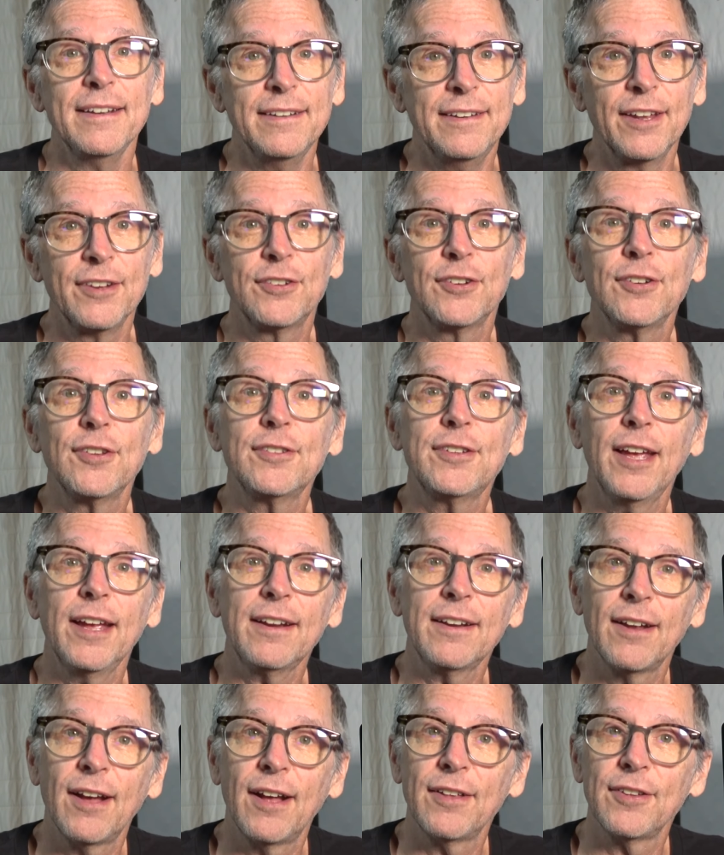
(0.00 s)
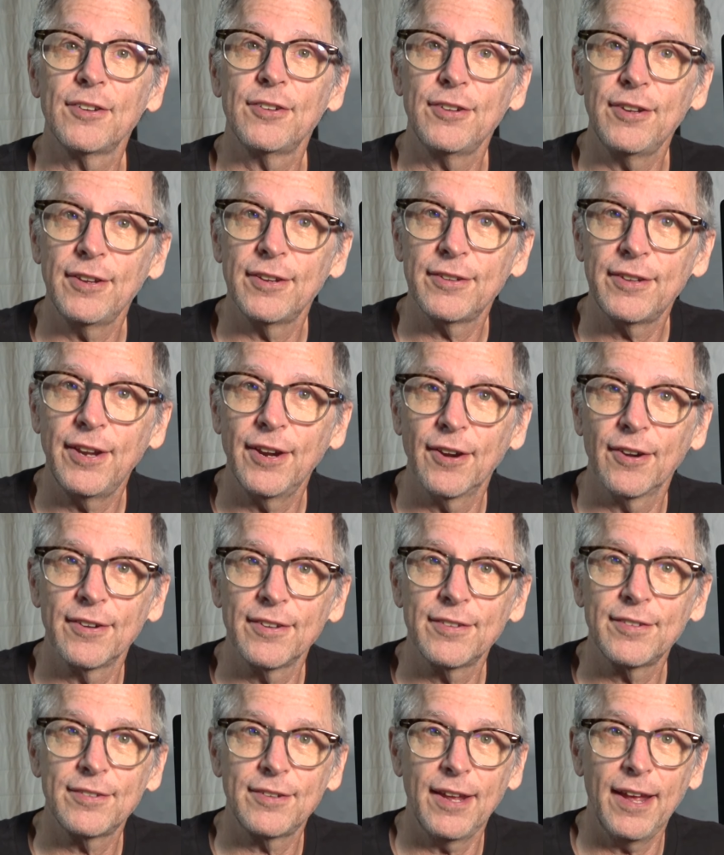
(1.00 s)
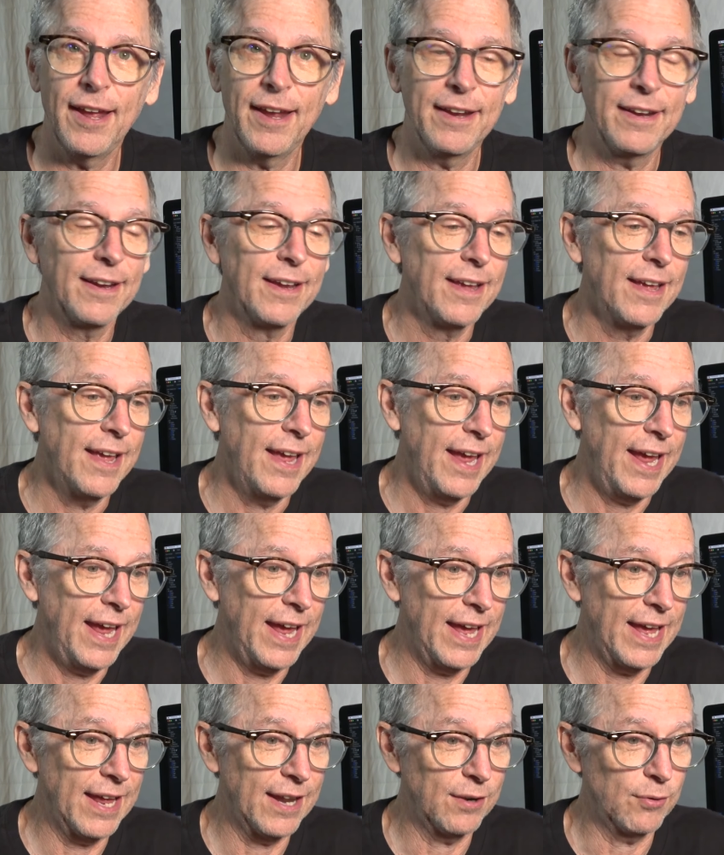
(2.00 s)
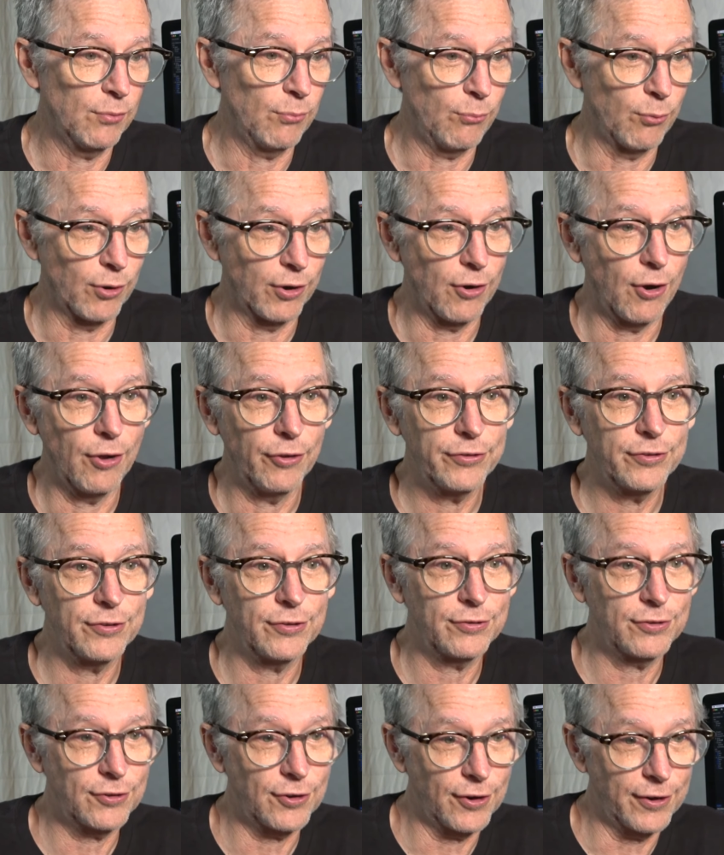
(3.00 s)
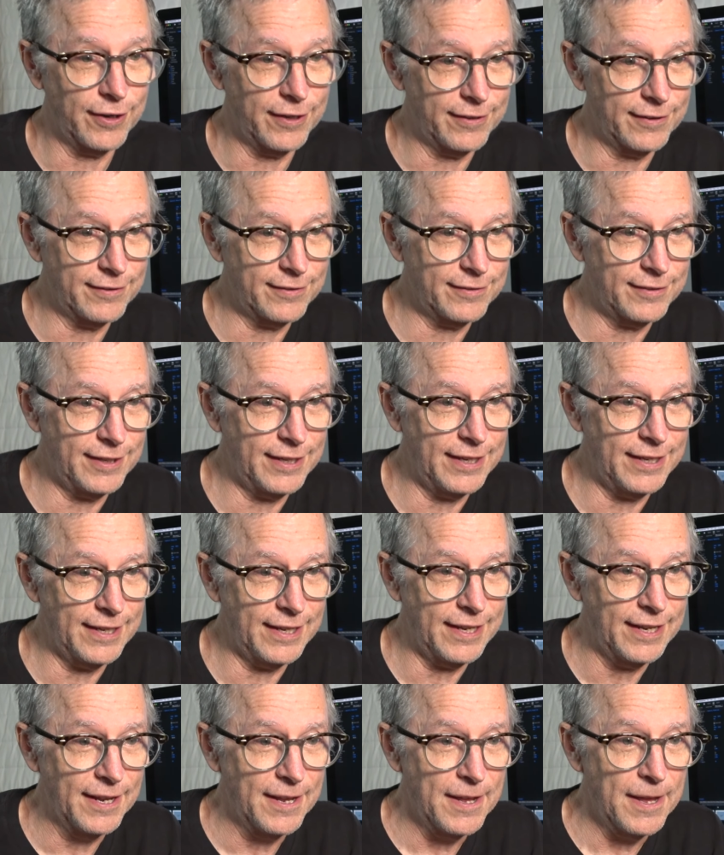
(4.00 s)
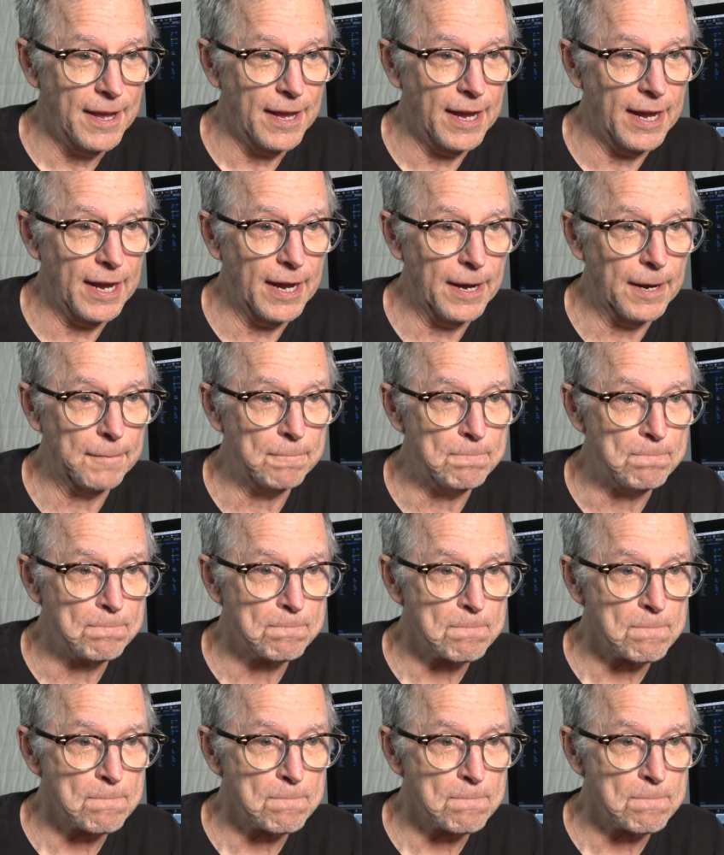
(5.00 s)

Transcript: Digital technology is here to stay. And we're also starting to see um,